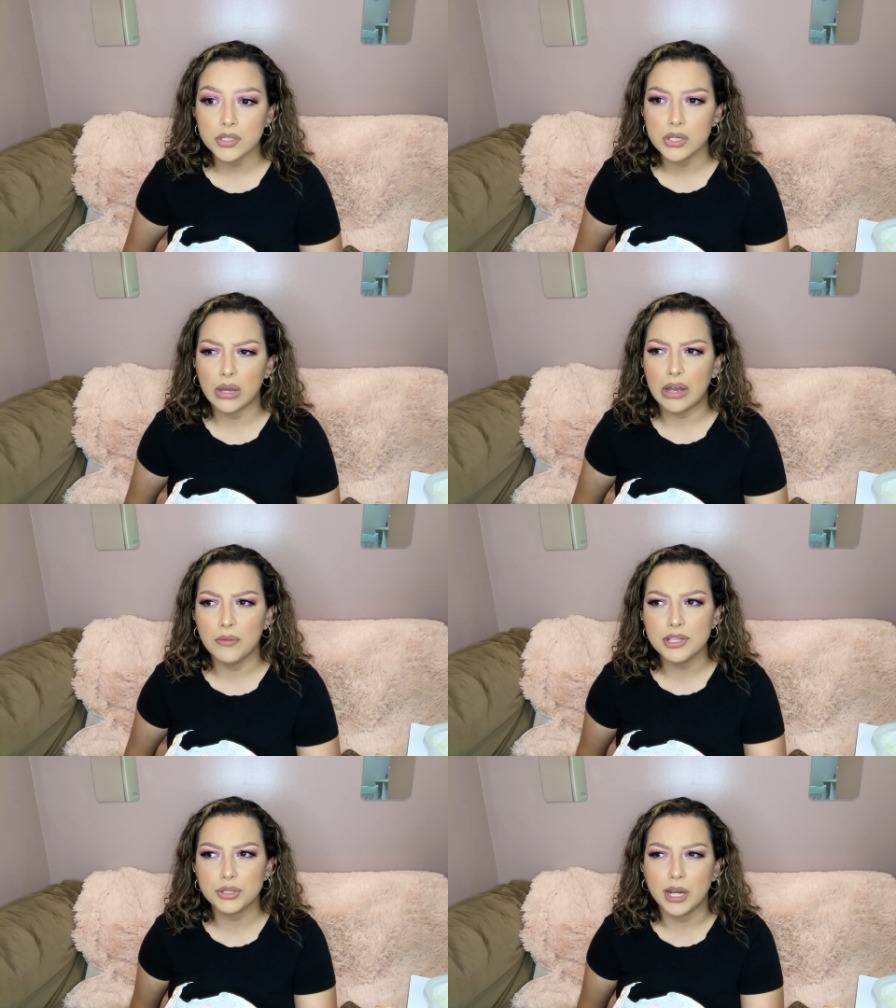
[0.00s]
So I
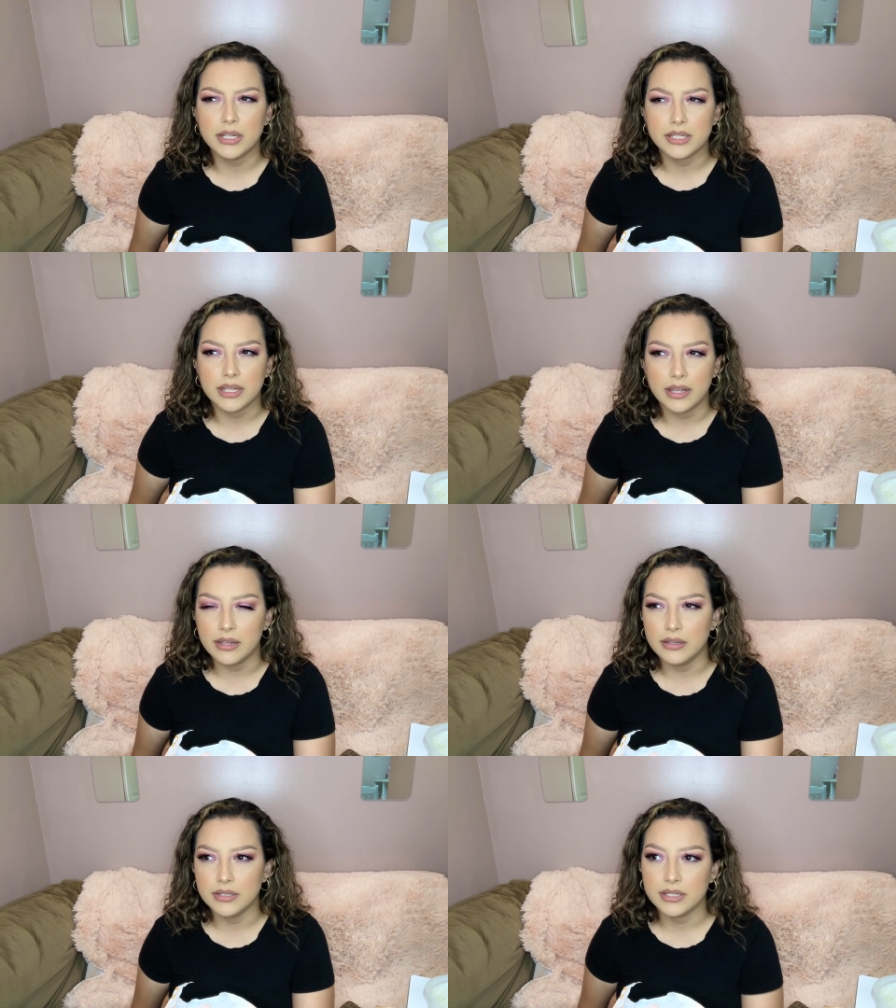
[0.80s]
always try to see that,
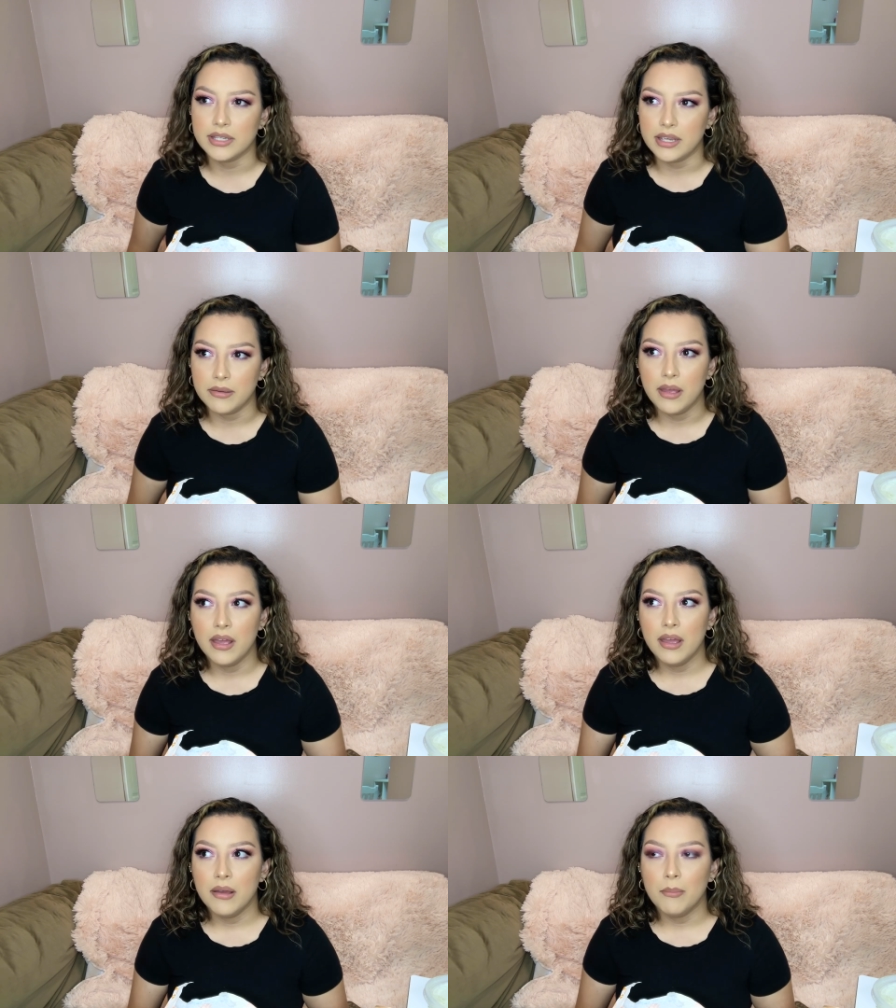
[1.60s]
see
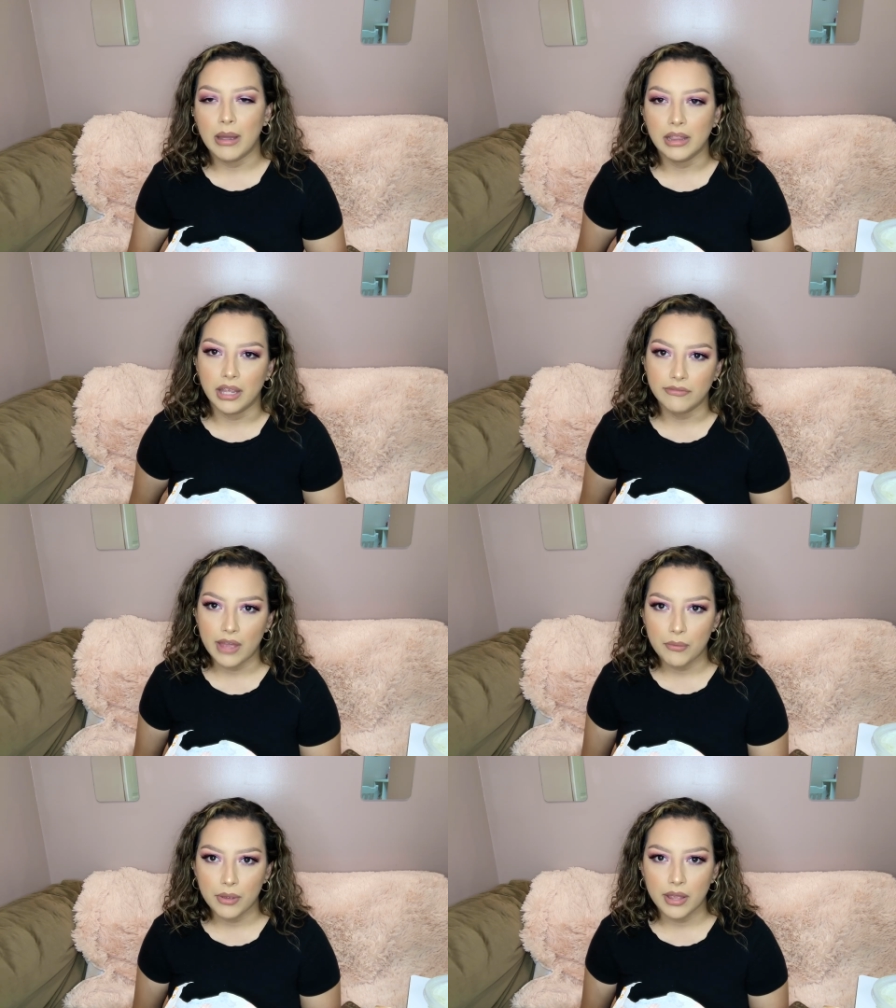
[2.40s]
my life
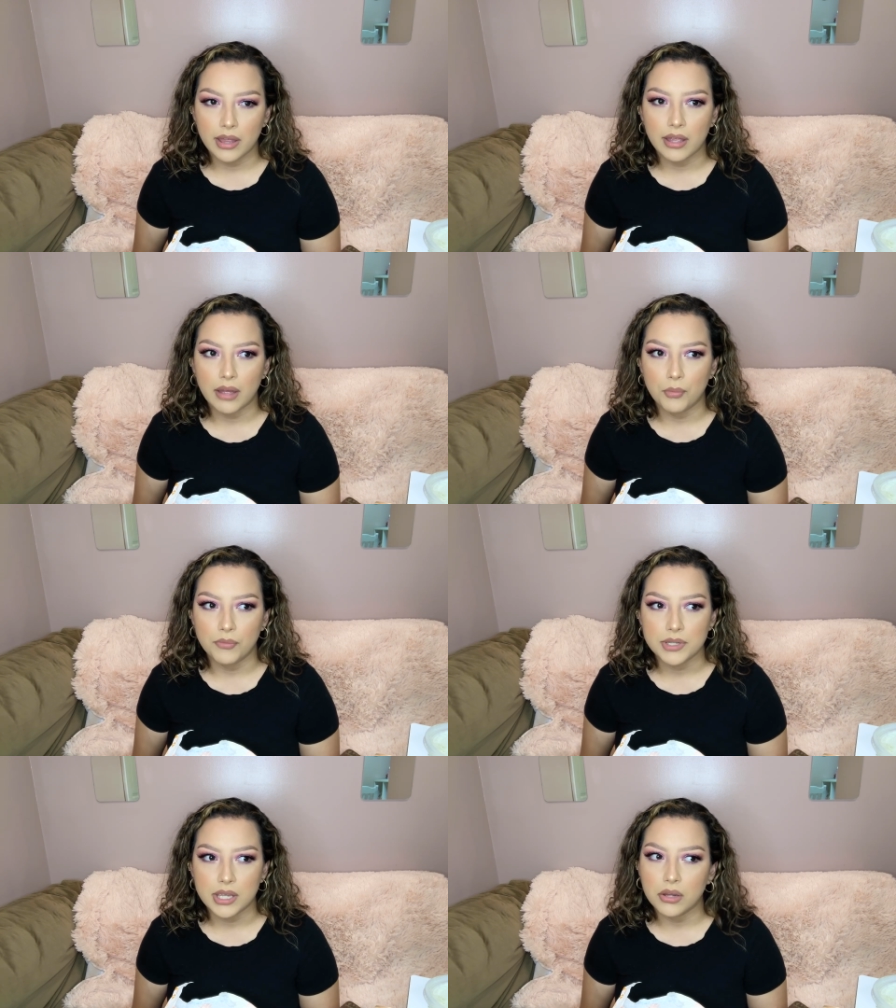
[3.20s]
that way. Like, I'm
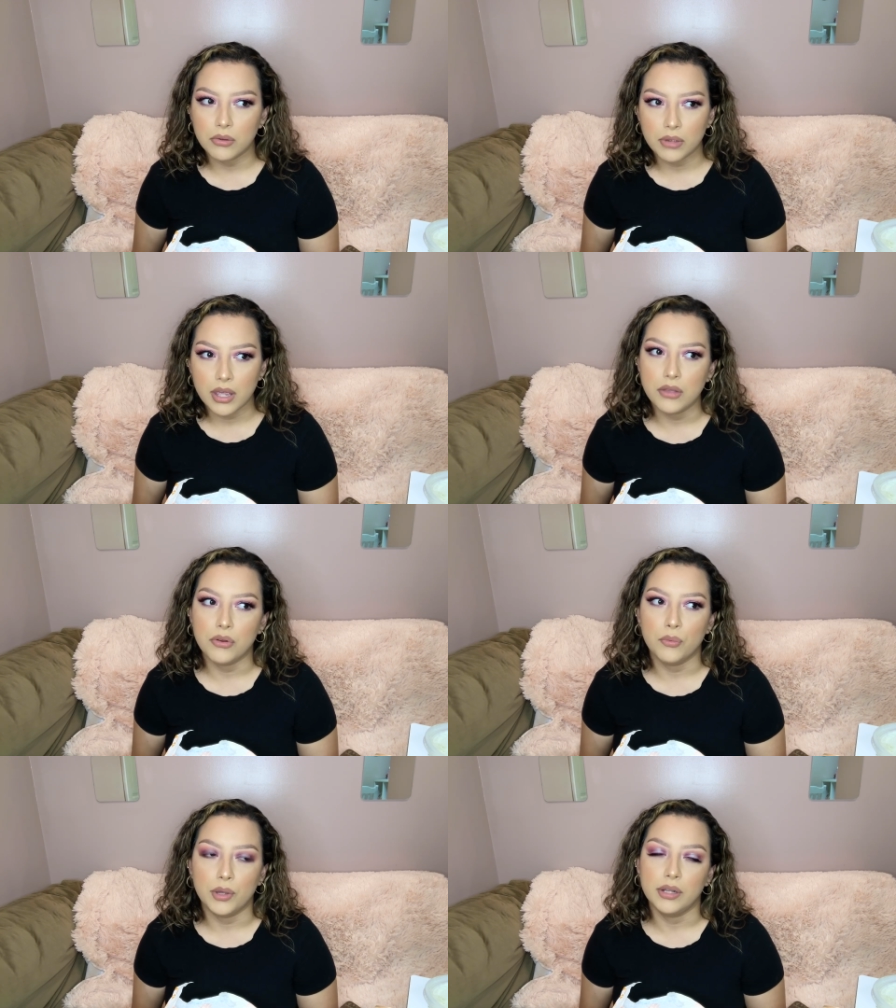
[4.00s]
always like, okay, you
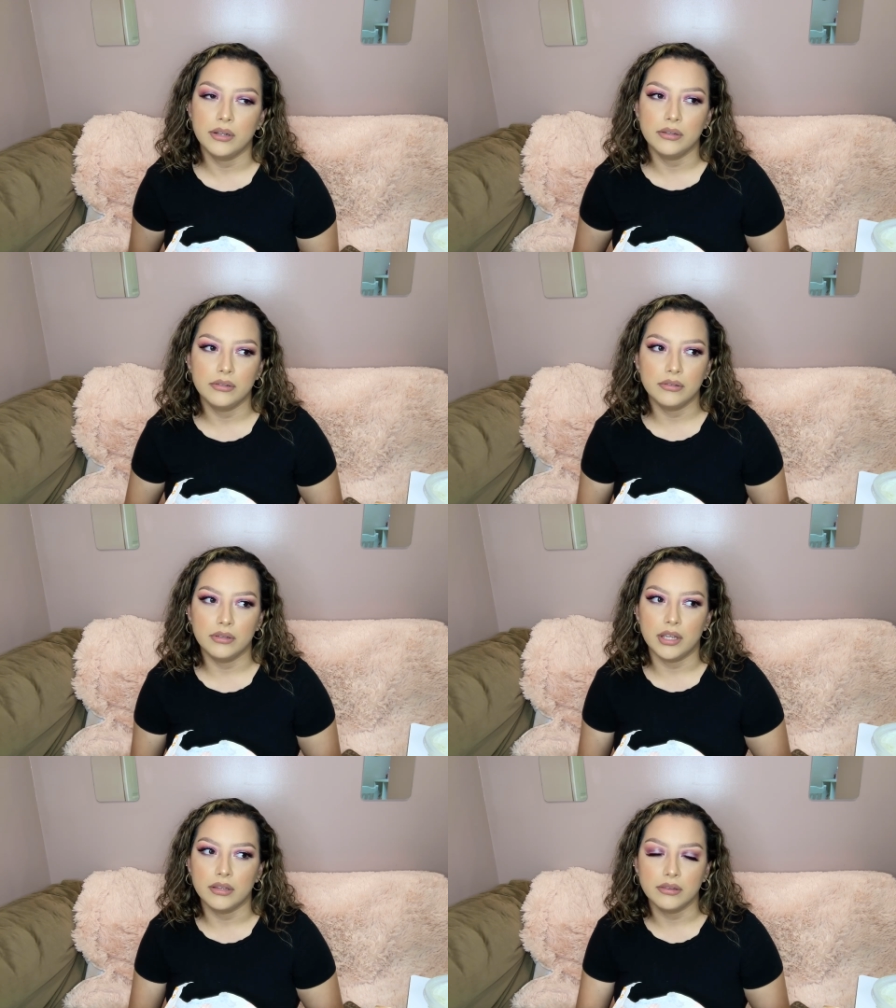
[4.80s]
know what?
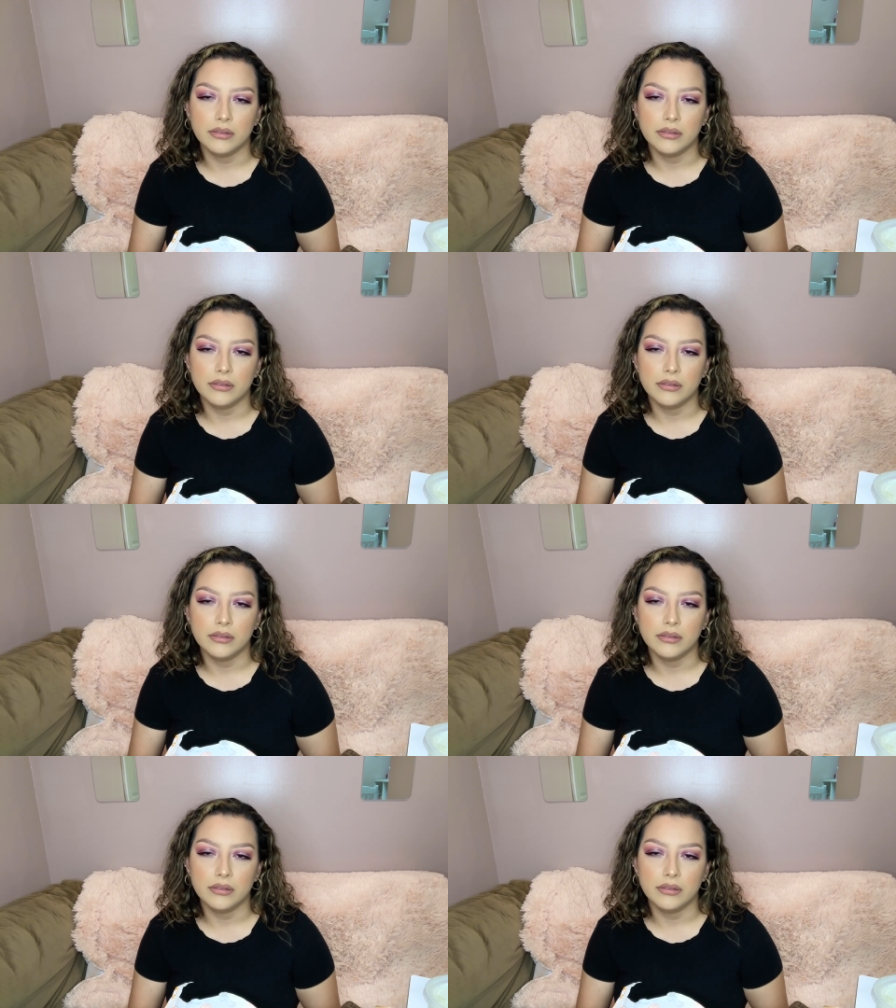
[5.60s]
Like,